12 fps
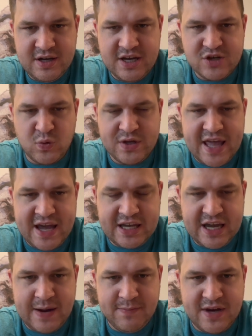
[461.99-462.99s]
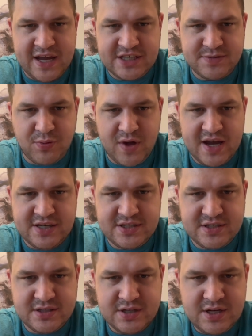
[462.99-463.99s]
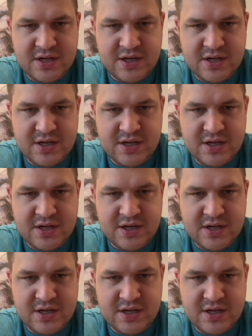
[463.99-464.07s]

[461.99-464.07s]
is when that game takes place.